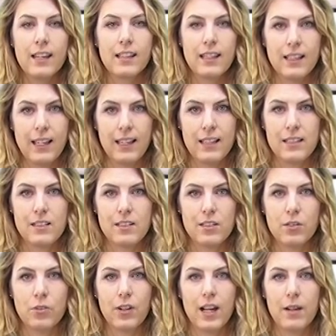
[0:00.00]
Canadian
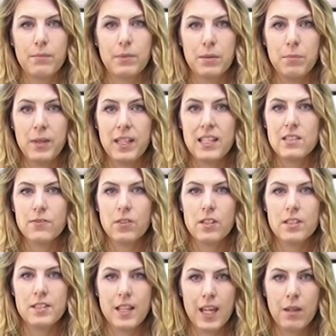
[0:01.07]
snow crab competes for
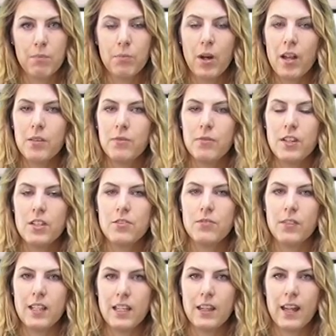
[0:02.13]
the same bottom fish
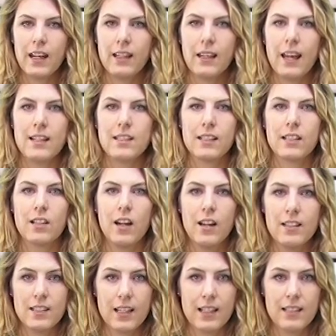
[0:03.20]
feed that Atlantic
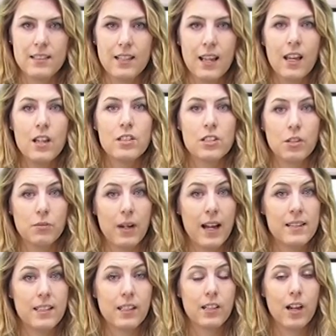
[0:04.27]
cod does, so
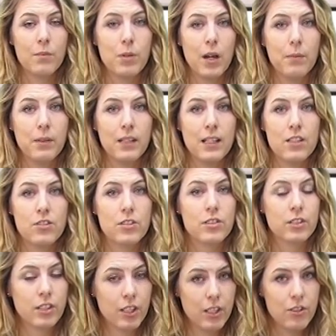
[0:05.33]
rising cod
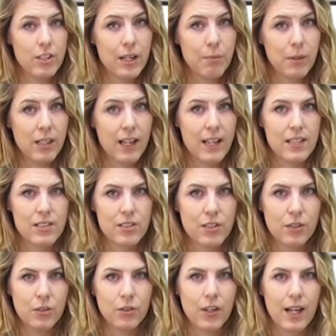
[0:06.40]
populations could jeopardize
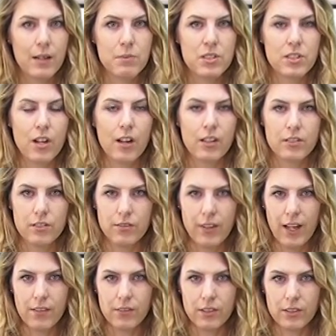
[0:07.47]
snow crab stock
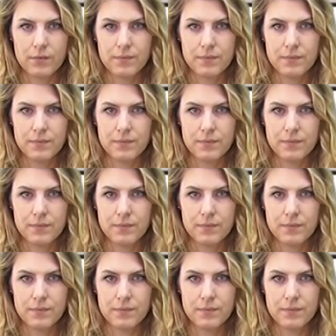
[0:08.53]
survival.